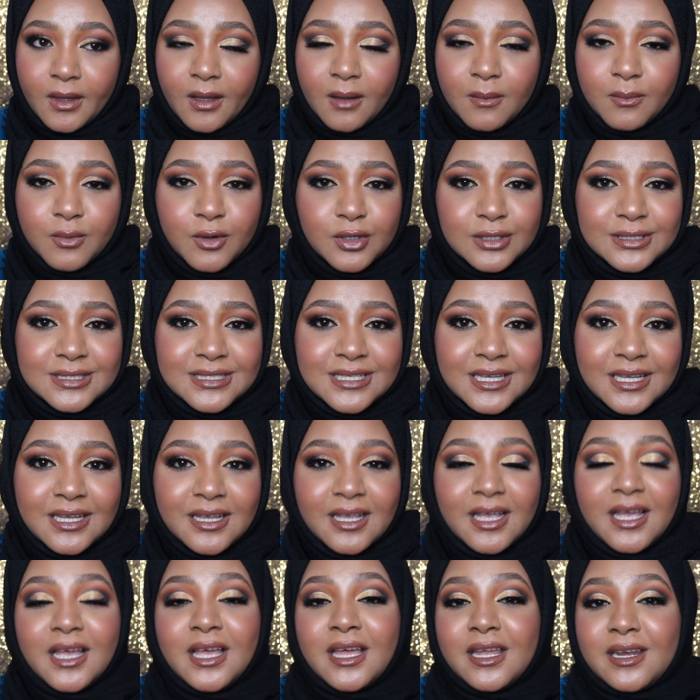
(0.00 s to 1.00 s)
bronzing,
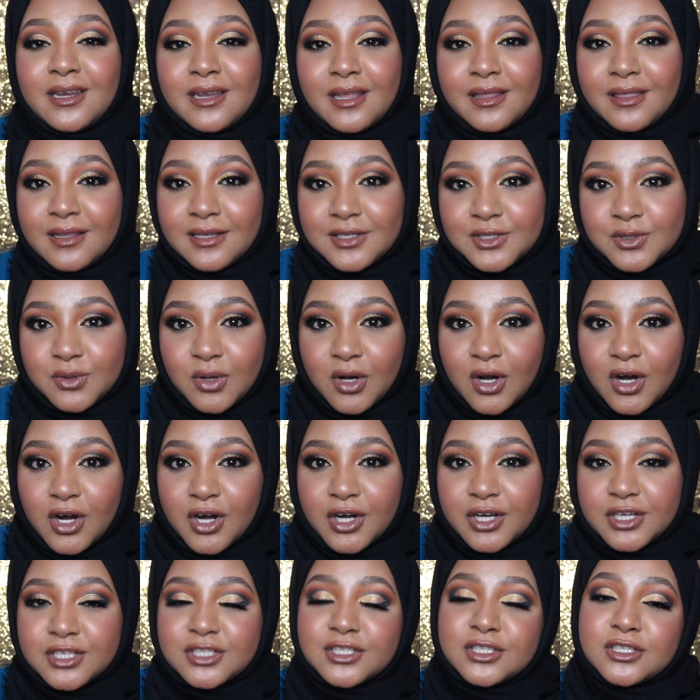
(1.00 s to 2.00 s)
nothing too
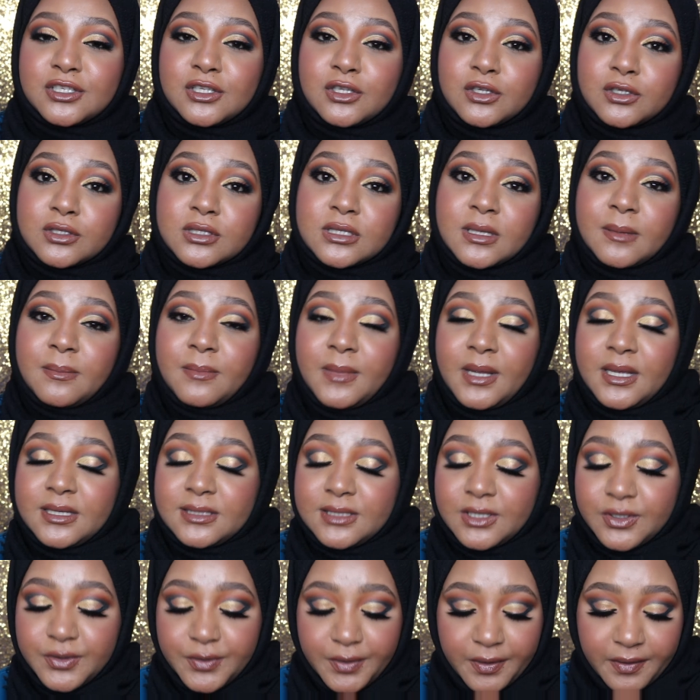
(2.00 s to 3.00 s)
harsh. It looks
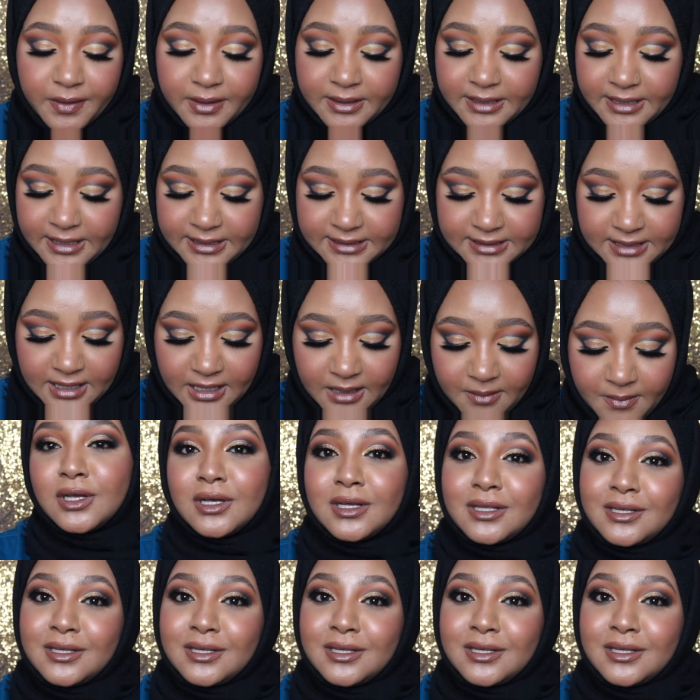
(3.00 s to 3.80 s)
amazing during the daytime.